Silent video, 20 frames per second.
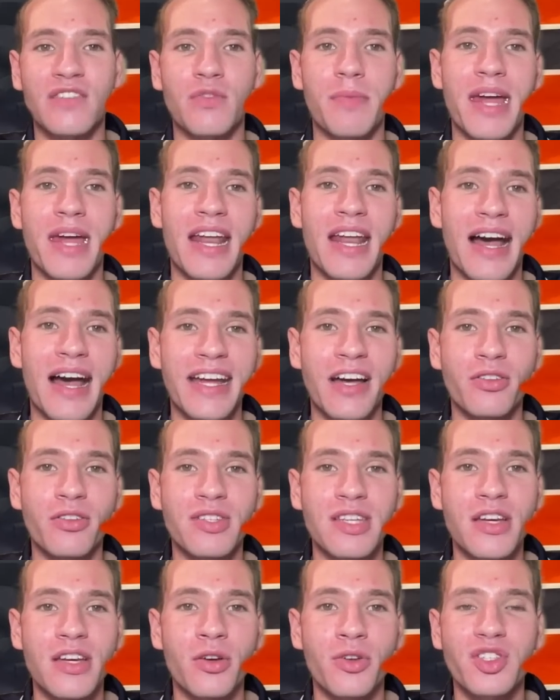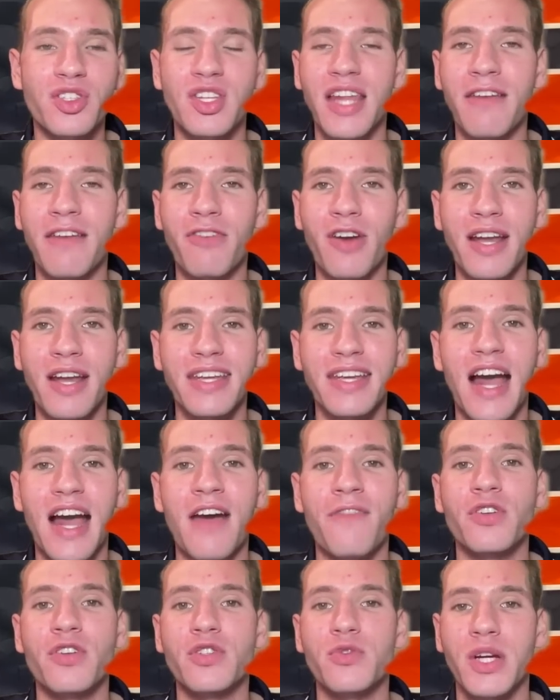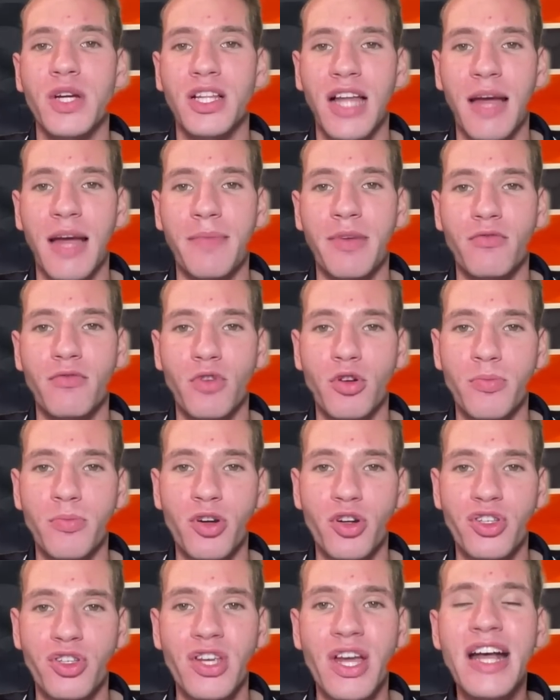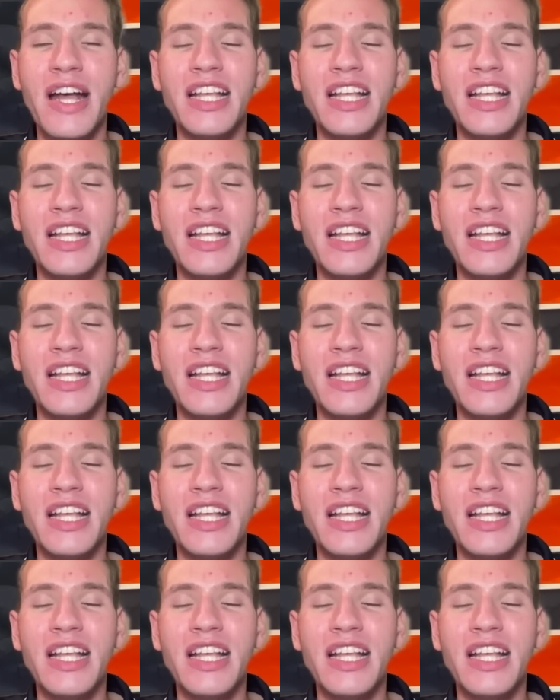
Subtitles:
From NIL deals to never-ending conference realignment rumors,